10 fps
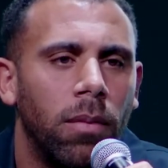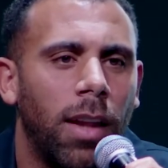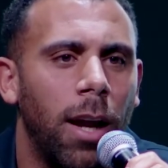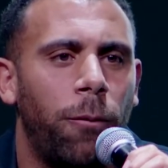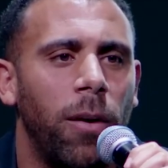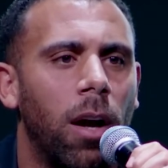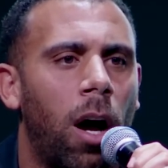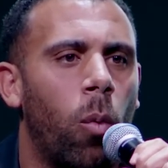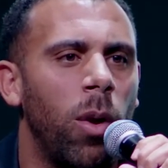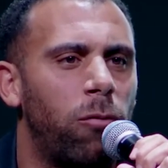They think,
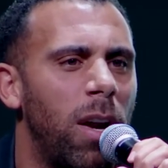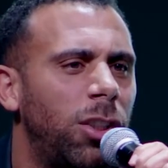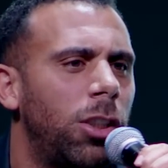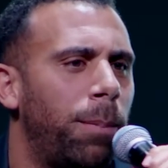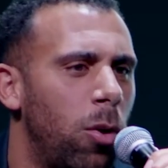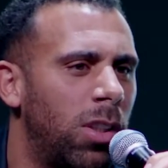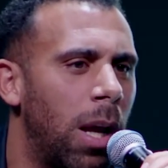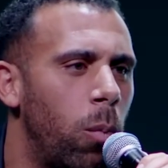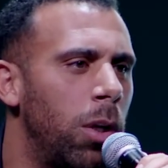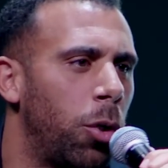oh, we've racially abused
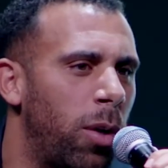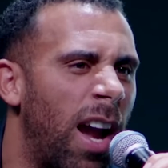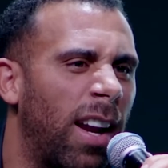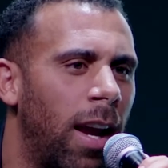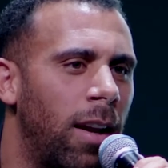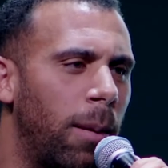them, we do that again,